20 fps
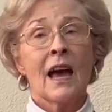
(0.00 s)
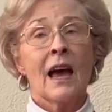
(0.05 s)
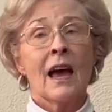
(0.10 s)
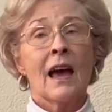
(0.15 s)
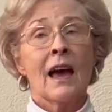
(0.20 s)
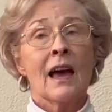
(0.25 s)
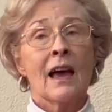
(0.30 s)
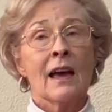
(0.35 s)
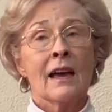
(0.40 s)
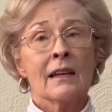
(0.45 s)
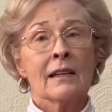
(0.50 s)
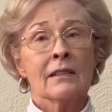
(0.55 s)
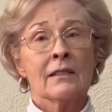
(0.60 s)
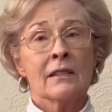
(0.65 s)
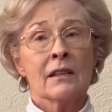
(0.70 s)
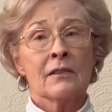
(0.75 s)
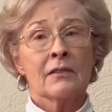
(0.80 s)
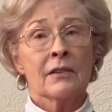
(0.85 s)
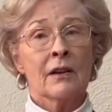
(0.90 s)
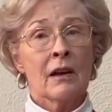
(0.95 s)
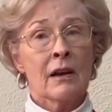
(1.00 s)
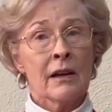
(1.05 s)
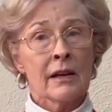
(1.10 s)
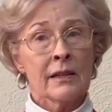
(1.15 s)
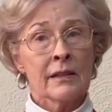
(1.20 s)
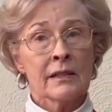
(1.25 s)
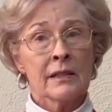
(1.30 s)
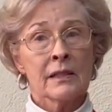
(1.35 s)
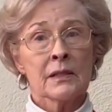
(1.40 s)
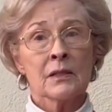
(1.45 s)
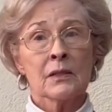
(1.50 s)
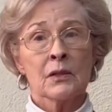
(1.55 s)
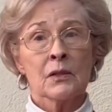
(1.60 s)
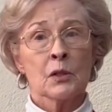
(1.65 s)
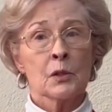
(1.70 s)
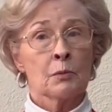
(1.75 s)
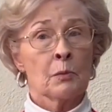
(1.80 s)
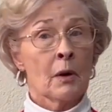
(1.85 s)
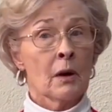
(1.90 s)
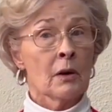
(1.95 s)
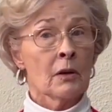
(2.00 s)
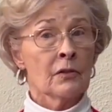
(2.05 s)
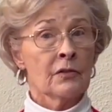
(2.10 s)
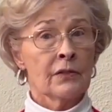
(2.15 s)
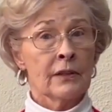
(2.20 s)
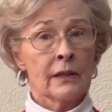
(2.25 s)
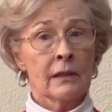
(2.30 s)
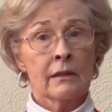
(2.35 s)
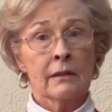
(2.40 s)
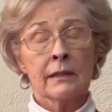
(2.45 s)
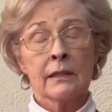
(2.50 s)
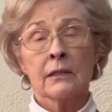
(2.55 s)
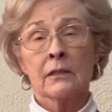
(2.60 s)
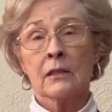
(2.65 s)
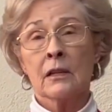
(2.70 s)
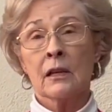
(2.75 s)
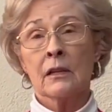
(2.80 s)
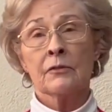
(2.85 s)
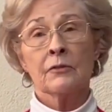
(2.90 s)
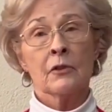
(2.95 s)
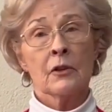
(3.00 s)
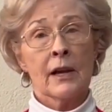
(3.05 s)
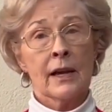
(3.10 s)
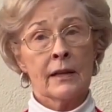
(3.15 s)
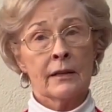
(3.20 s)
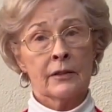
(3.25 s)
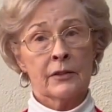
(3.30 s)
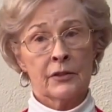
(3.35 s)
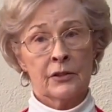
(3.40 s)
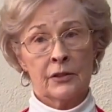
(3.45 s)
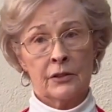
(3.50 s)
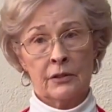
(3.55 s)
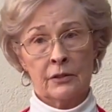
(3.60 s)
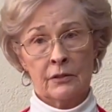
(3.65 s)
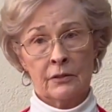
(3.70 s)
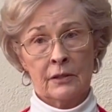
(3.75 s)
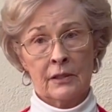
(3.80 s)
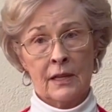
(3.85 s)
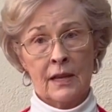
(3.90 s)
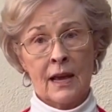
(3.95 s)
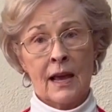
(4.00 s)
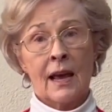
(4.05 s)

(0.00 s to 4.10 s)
acts of kindness spark feelings of gratitude,